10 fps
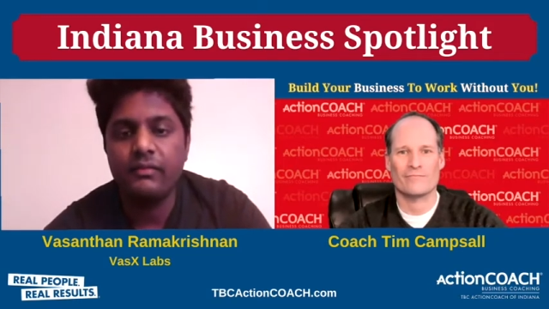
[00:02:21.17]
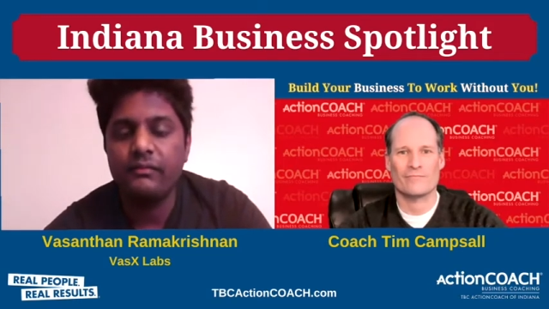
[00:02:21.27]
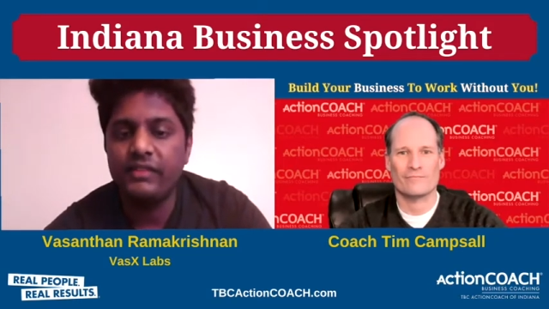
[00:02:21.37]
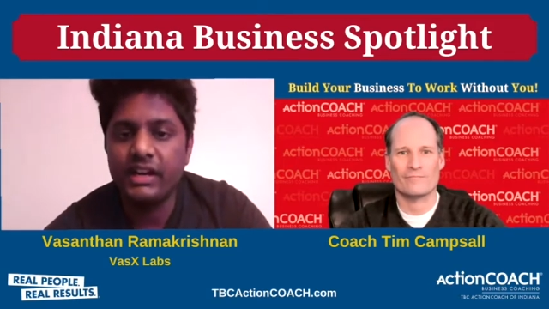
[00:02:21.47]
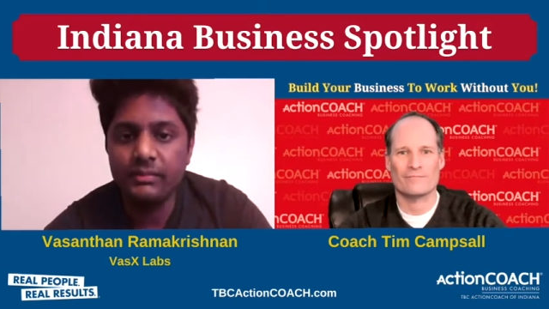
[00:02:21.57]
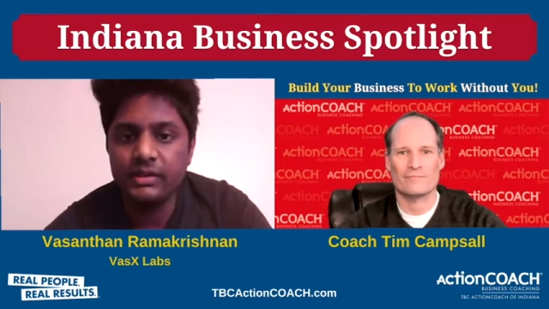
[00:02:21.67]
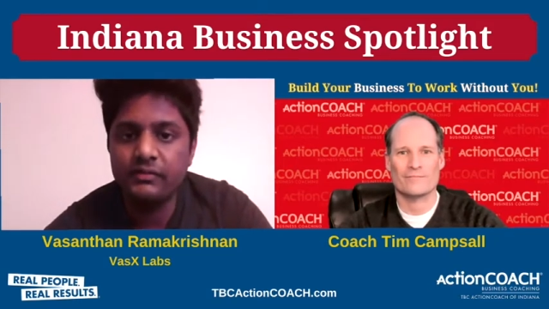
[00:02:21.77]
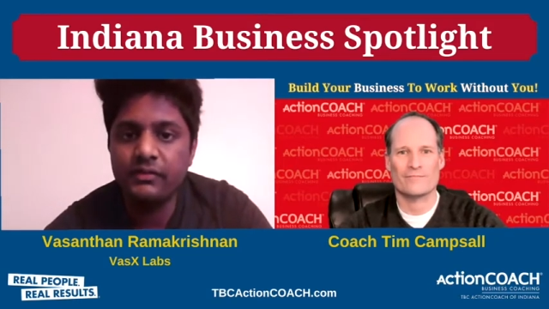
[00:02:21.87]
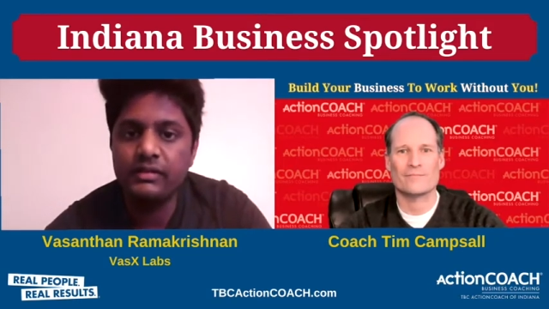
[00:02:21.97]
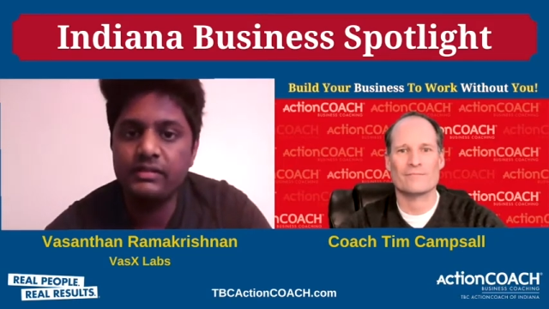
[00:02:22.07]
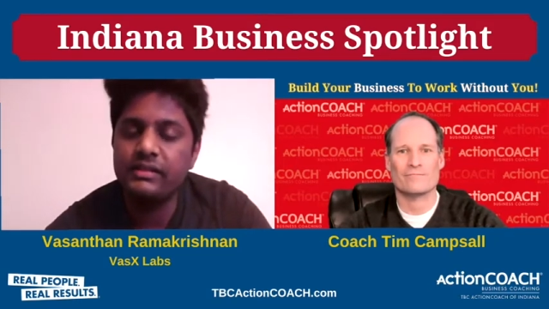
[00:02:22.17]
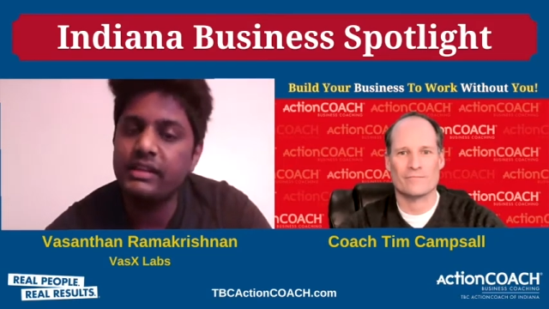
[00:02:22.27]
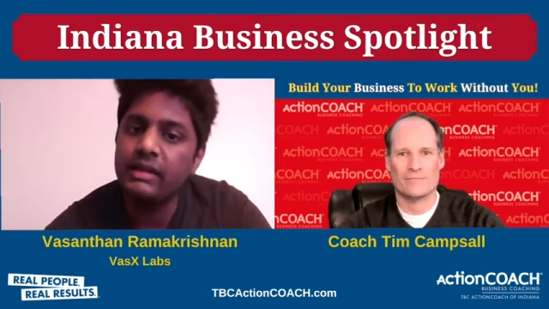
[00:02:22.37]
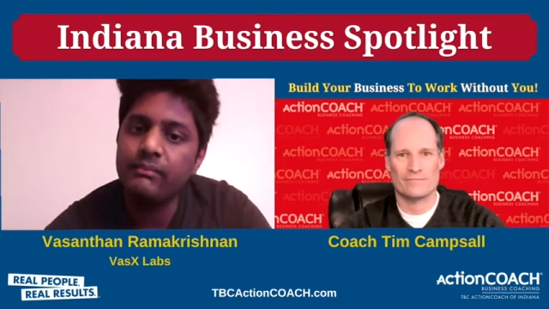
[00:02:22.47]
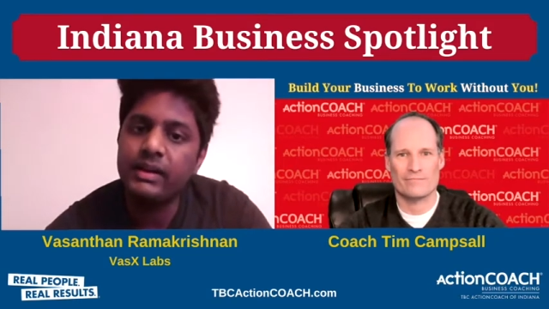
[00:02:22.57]
Speaker 1: very much focused on the
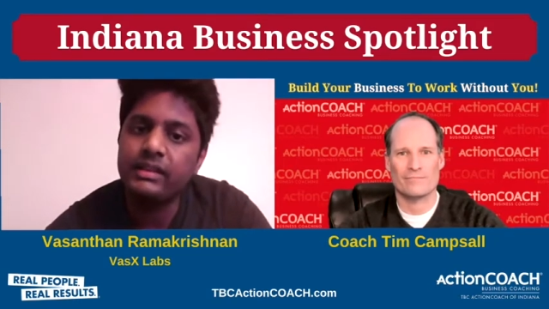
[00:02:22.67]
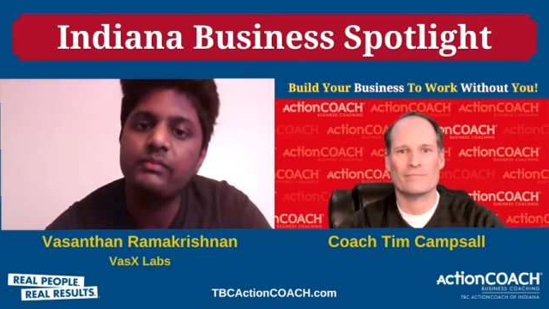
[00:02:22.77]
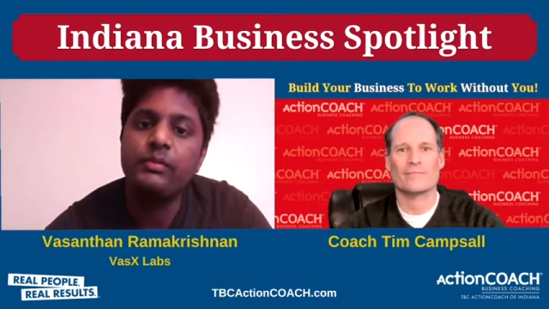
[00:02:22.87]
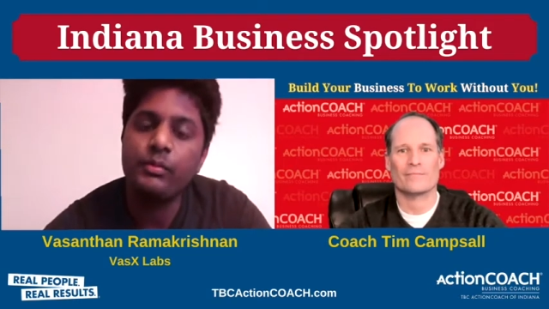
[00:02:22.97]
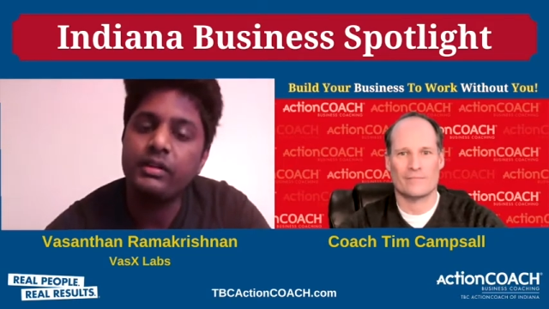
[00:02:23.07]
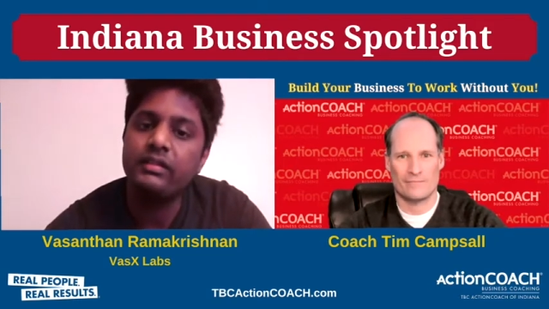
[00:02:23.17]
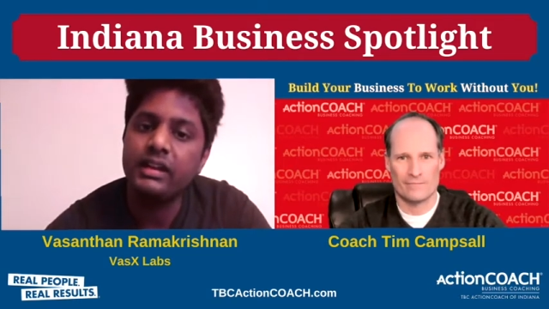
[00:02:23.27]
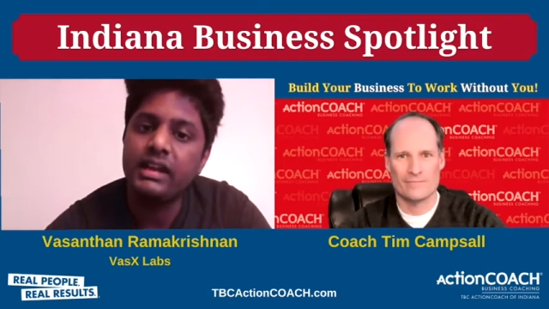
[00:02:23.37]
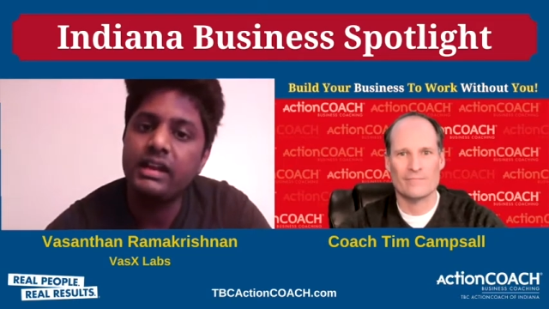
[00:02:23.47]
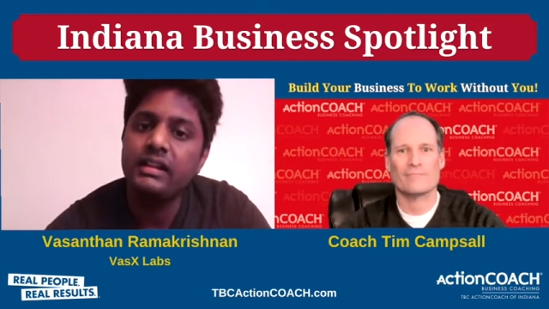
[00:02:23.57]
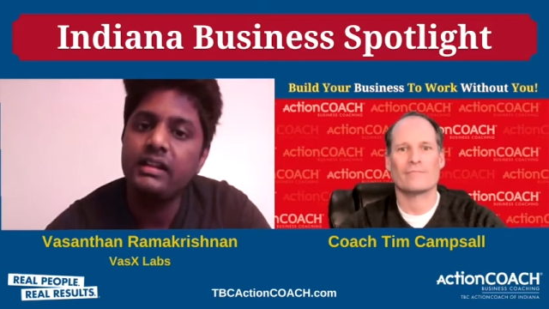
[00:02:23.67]
impact that we would create.